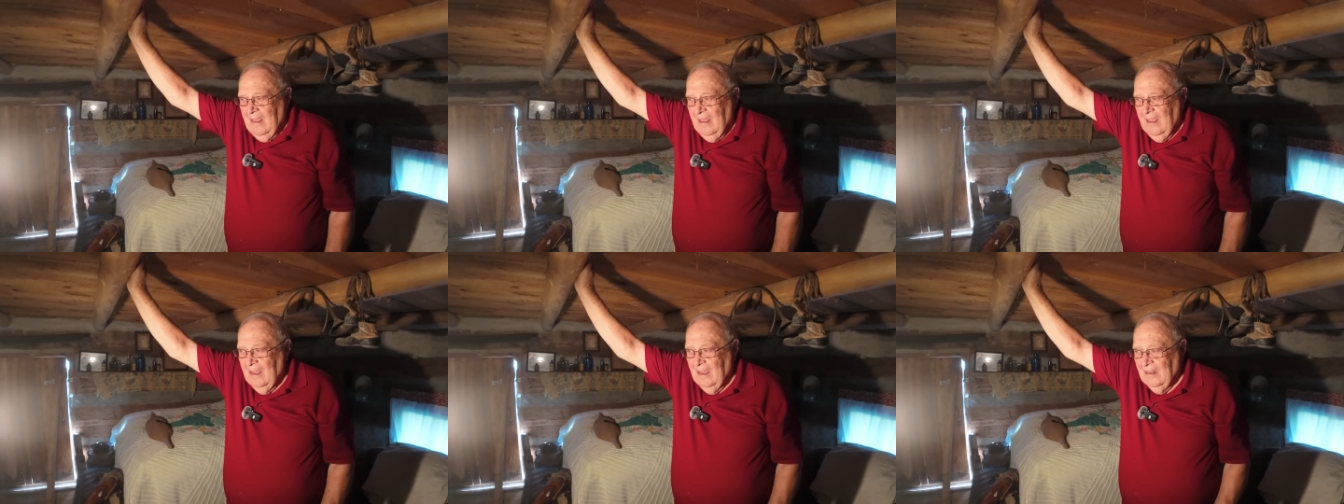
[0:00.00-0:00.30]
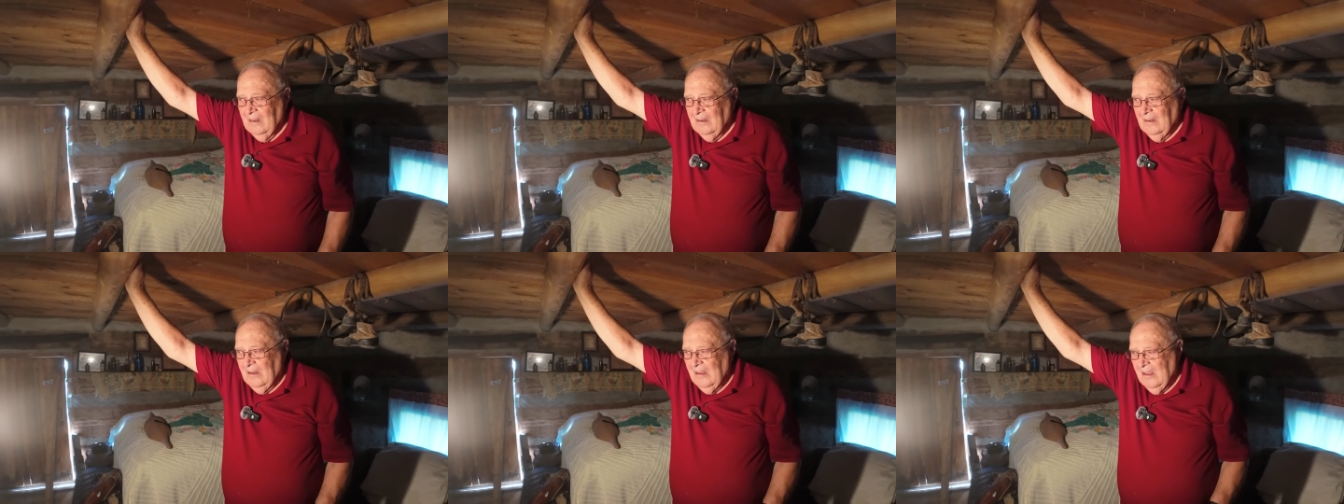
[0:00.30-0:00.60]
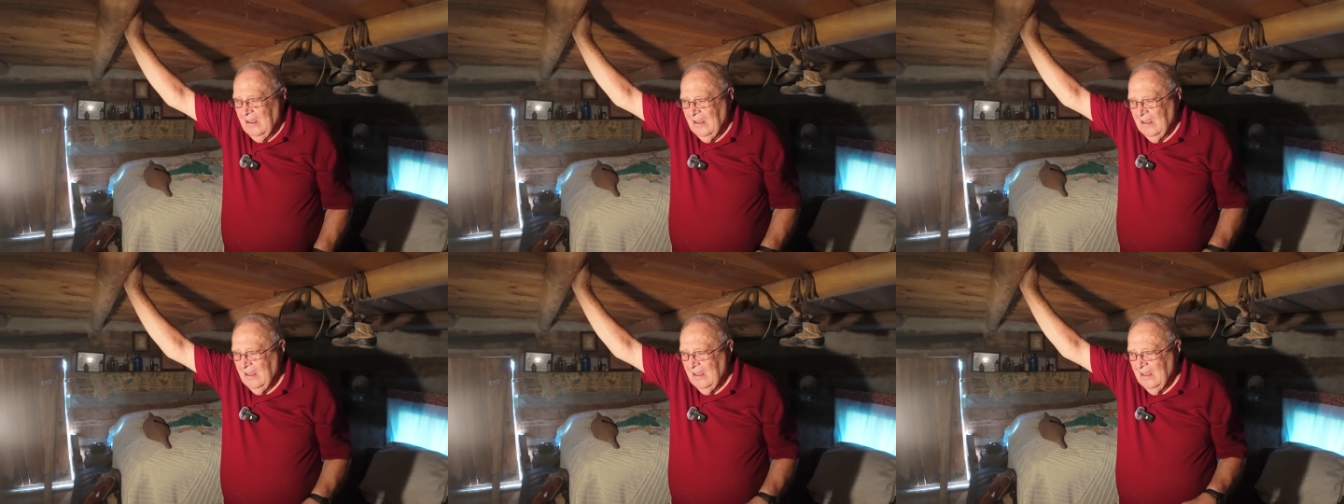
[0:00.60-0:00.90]
And
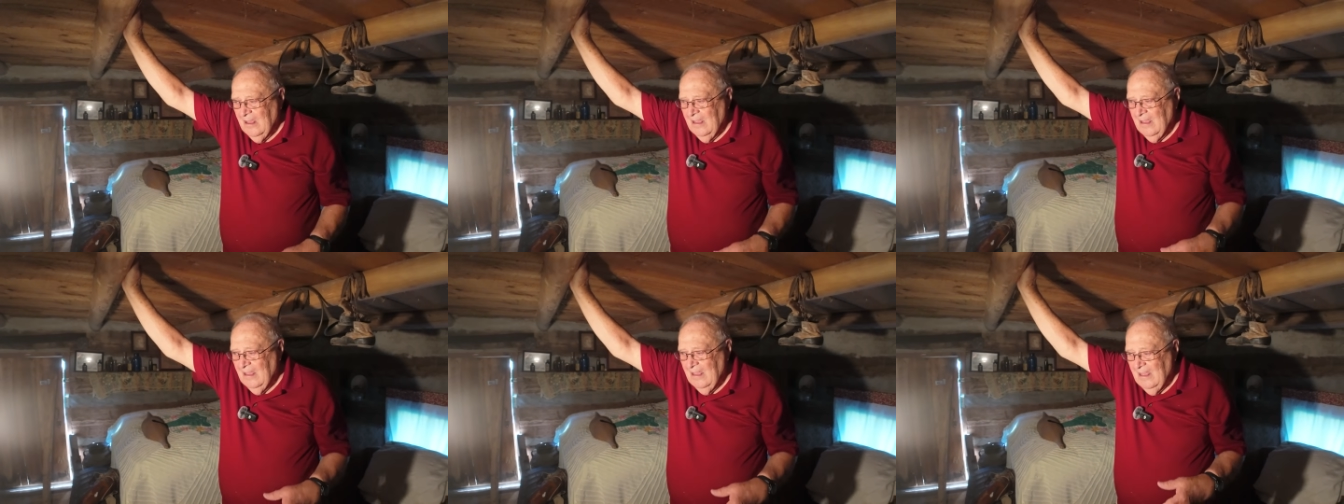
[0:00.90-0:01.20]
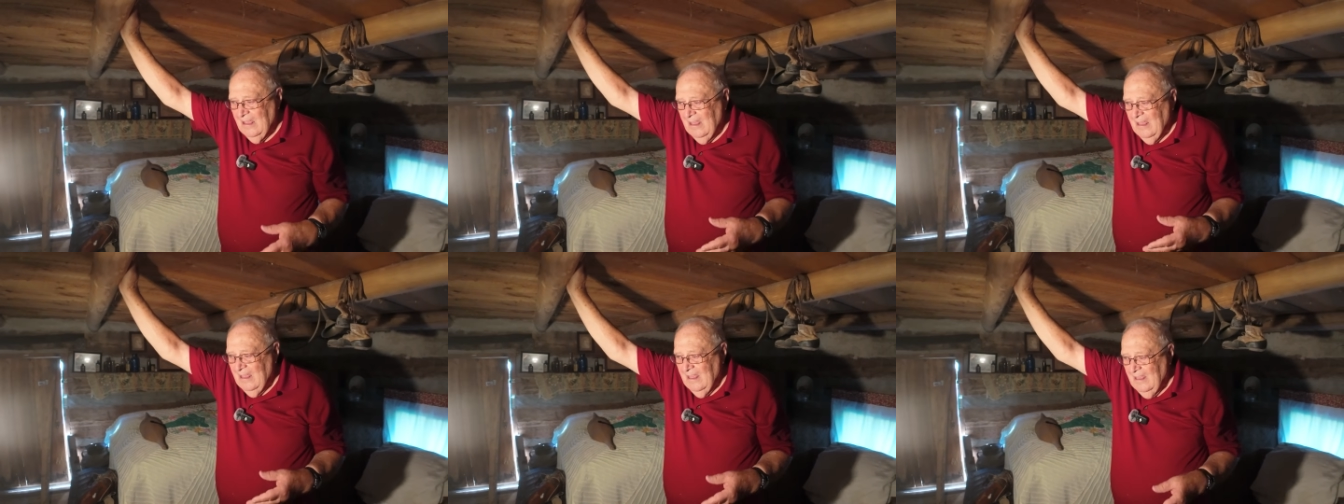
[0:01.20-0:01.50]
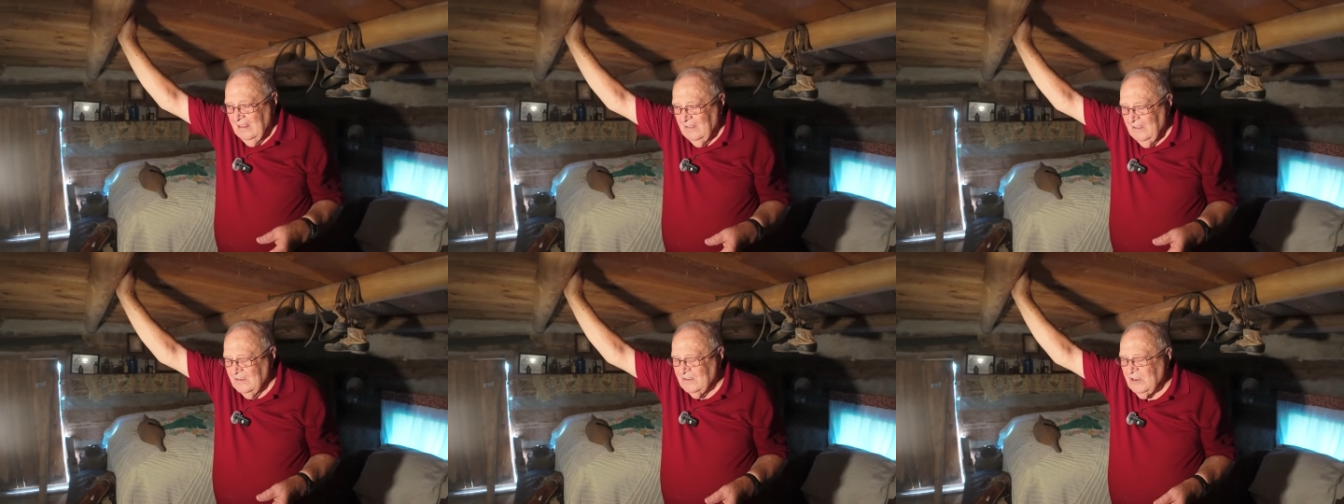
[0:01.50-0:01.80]

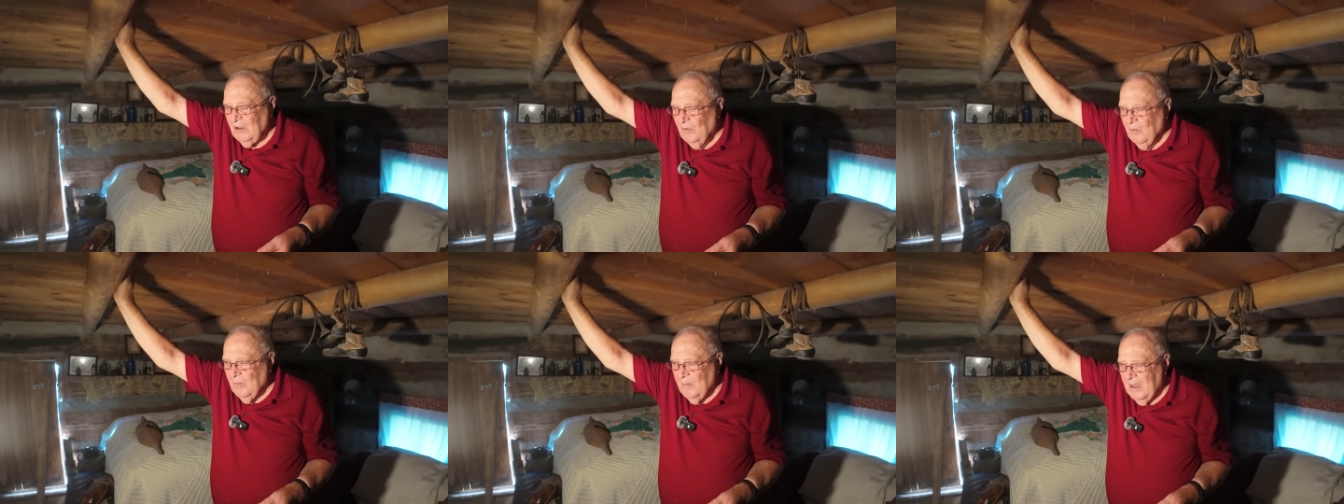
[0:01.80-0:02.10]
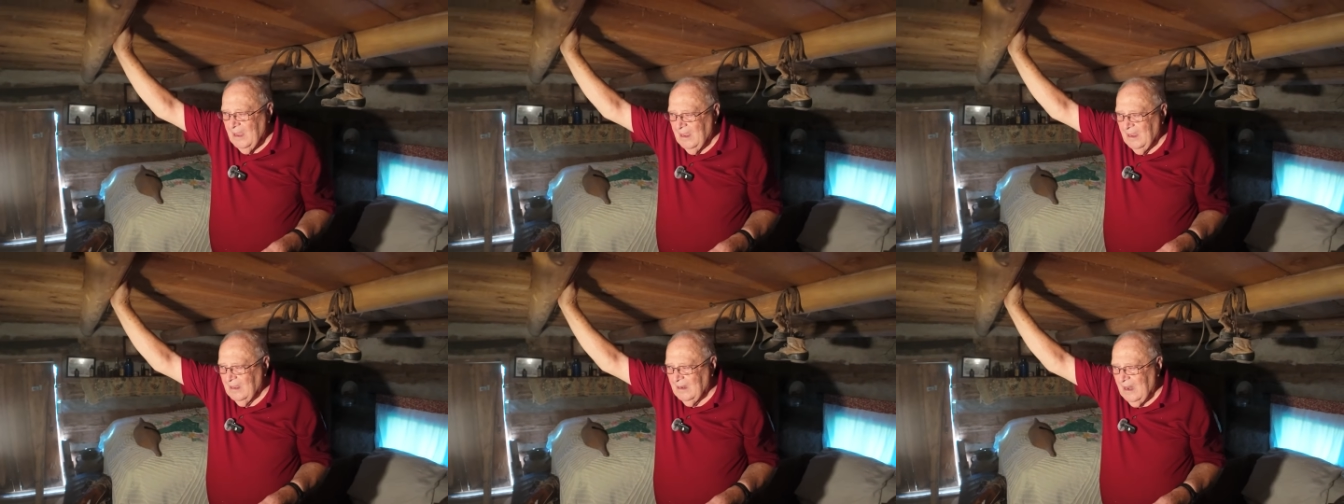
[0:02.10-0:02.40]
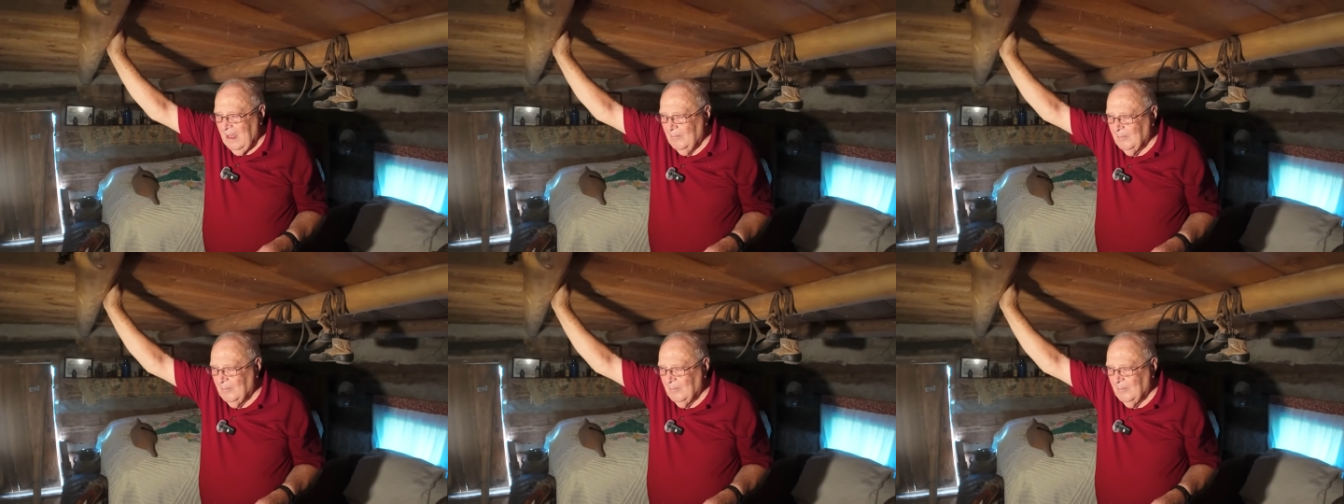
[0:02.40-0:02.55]
this old man,